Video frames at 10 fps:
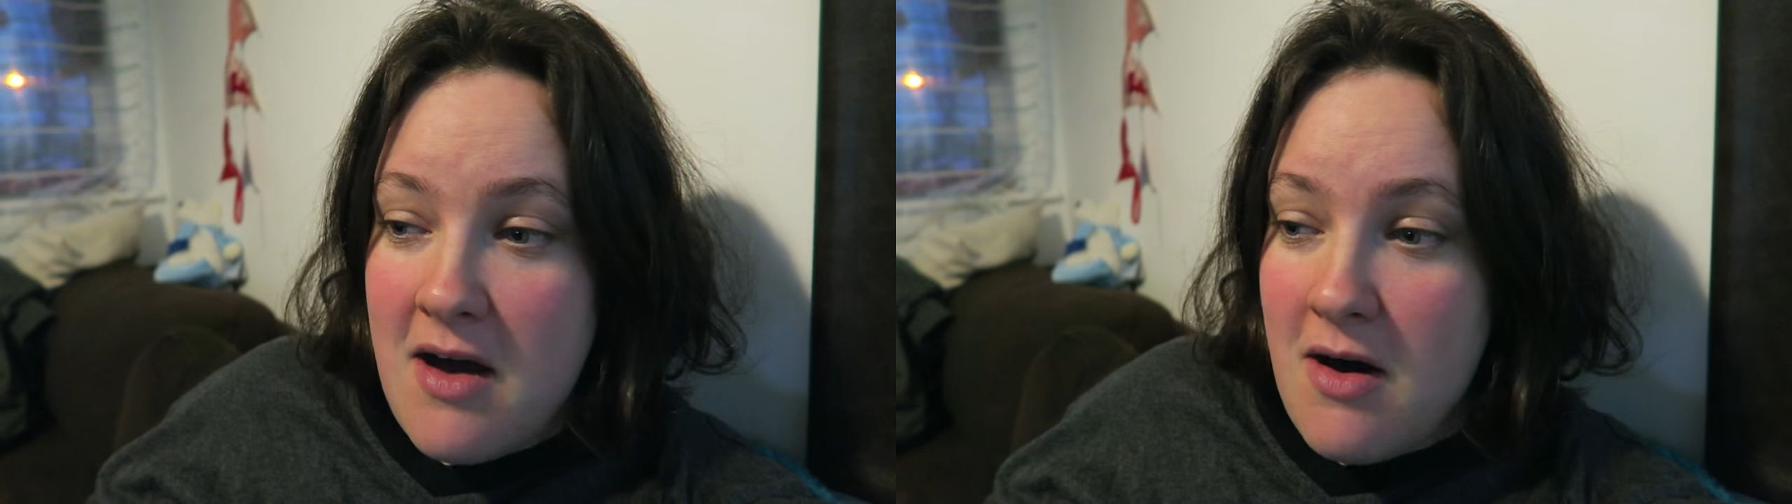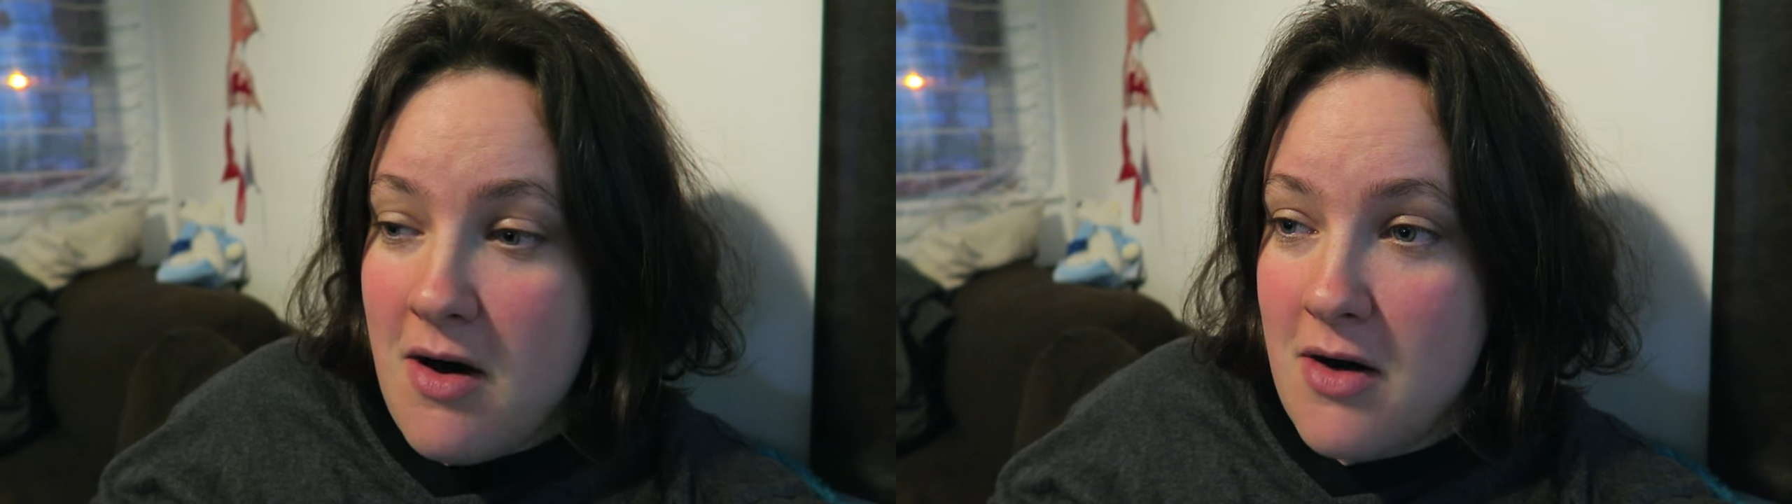
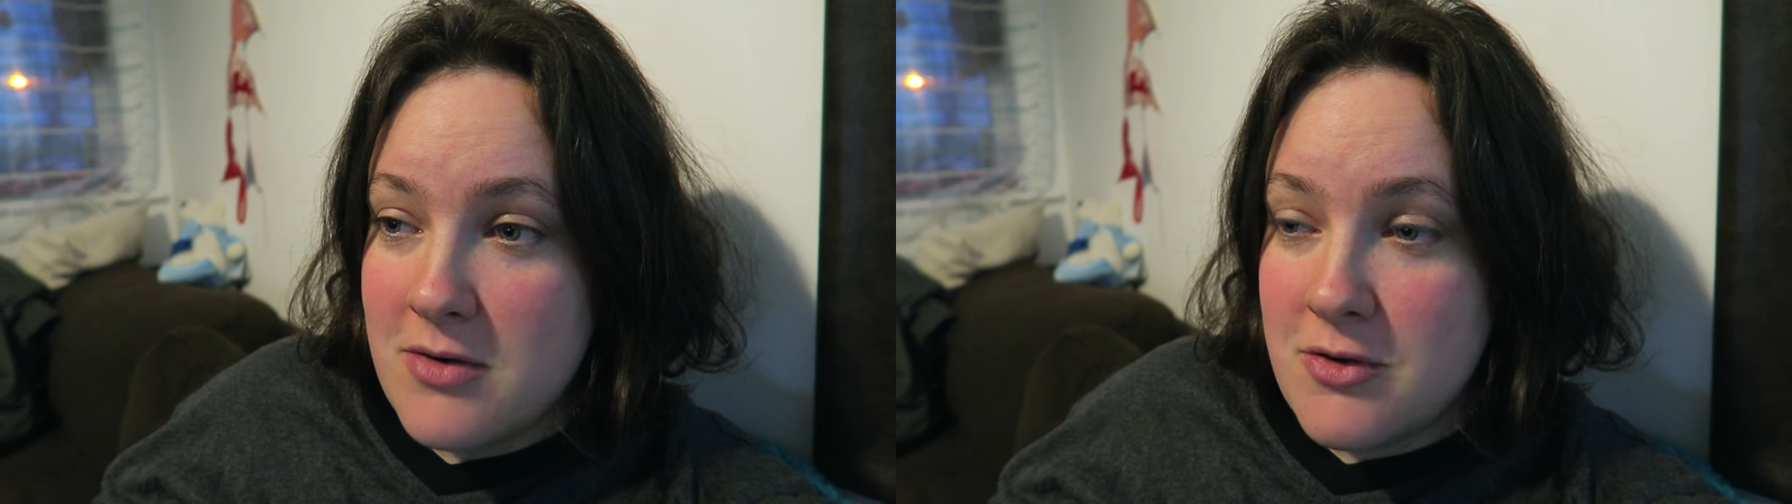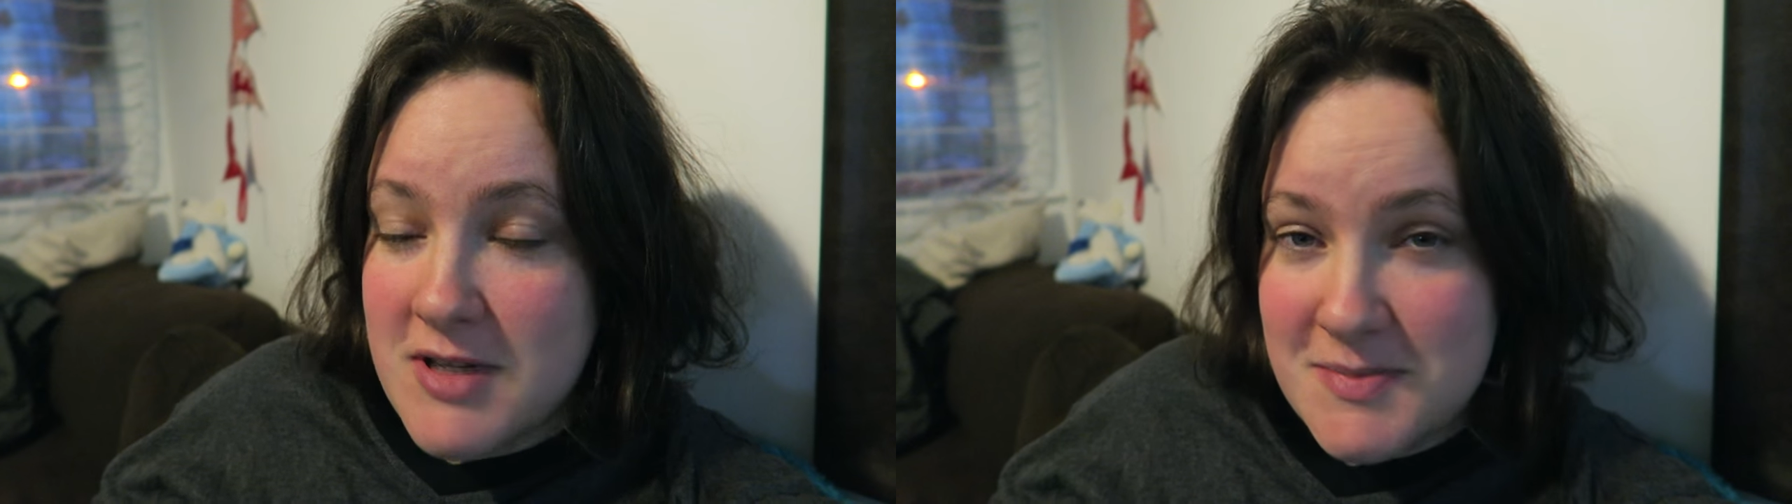
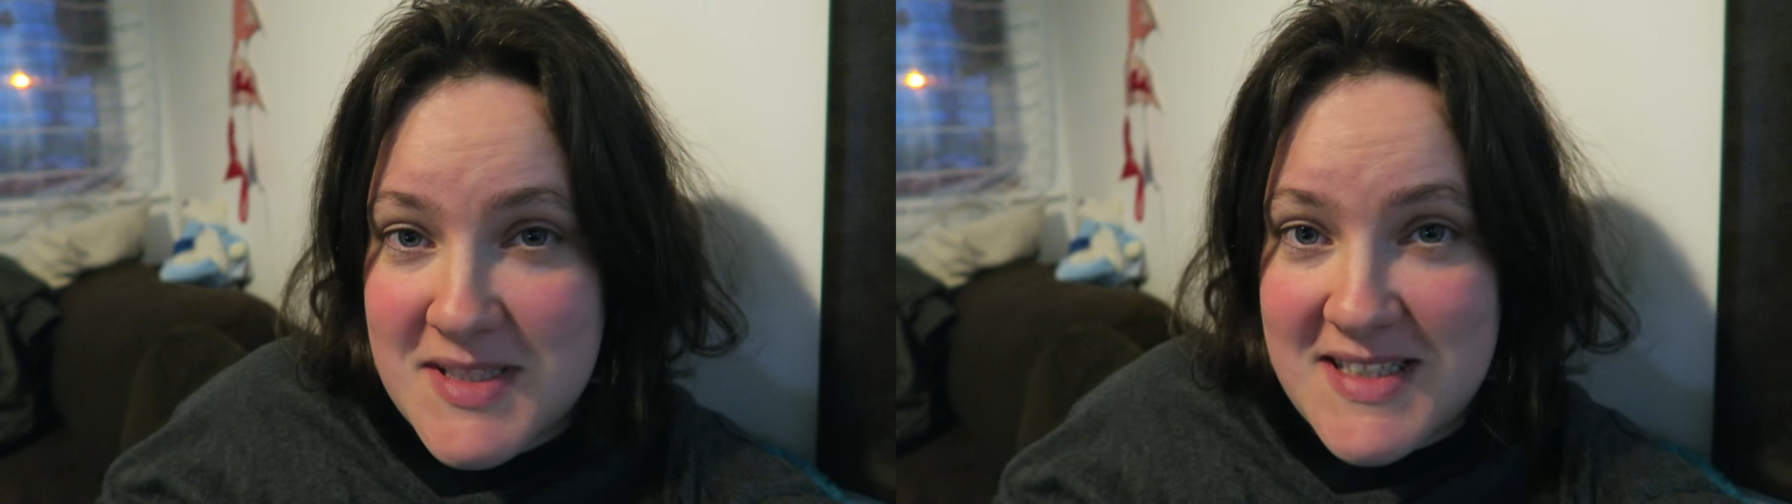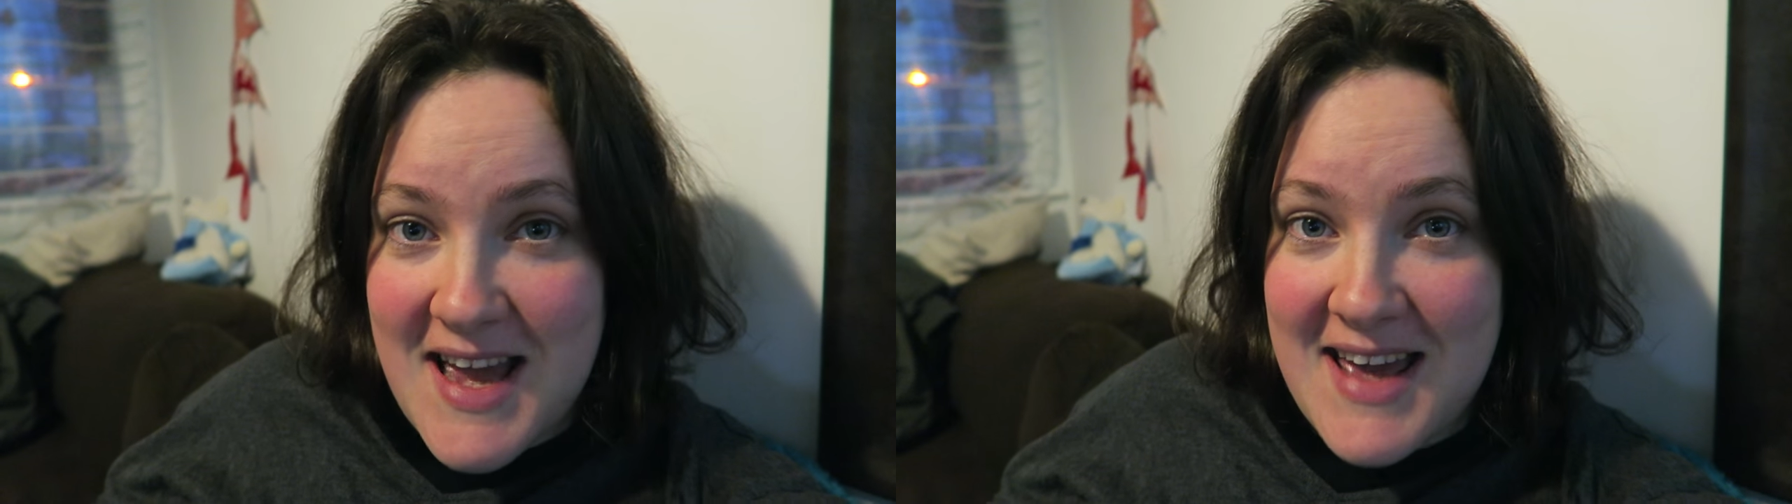on
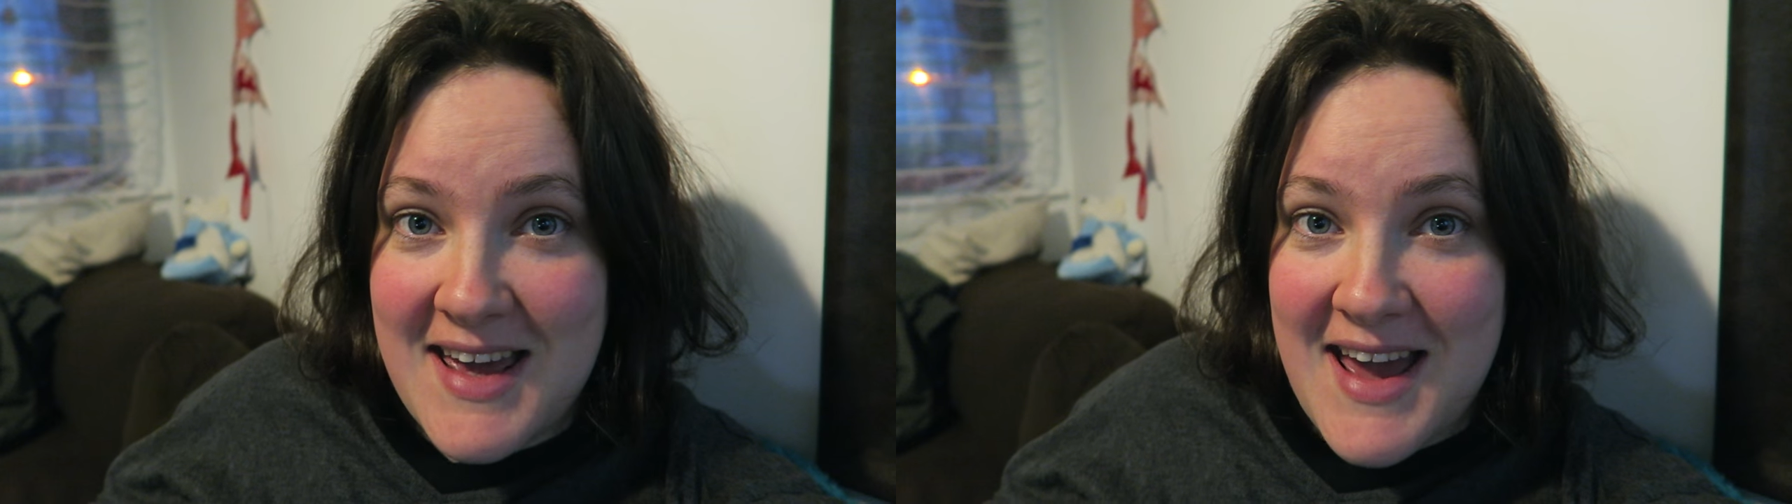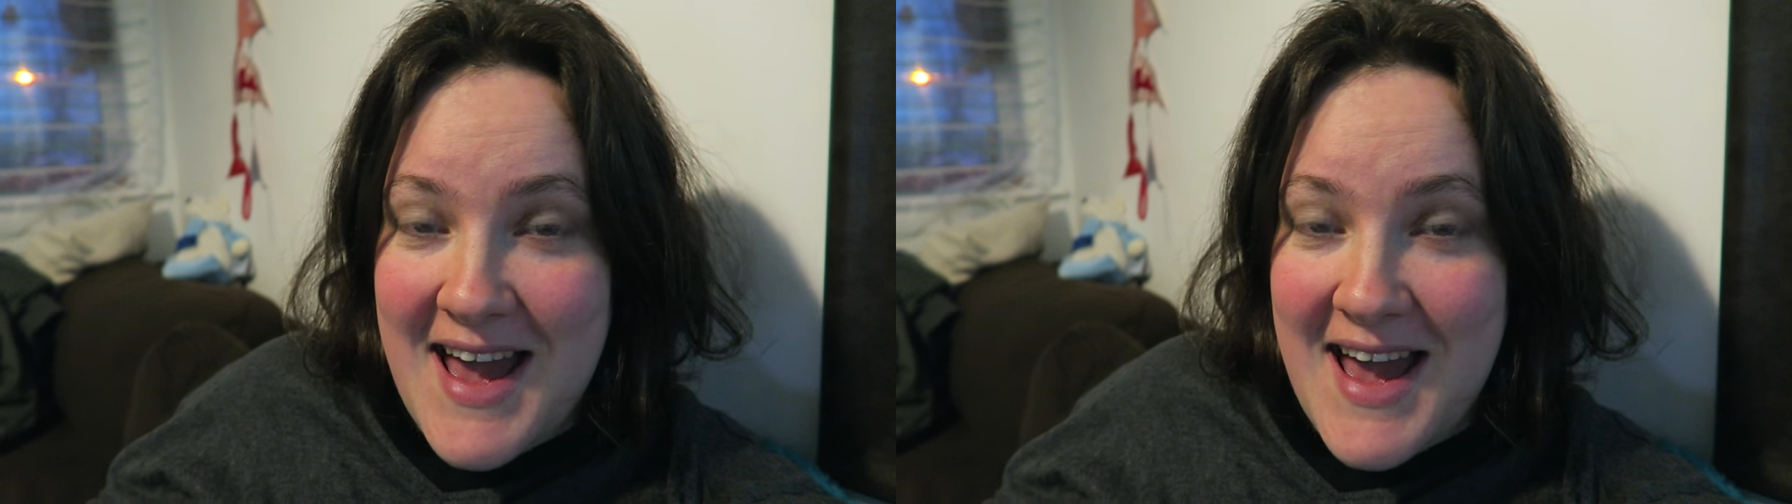Christmas Day.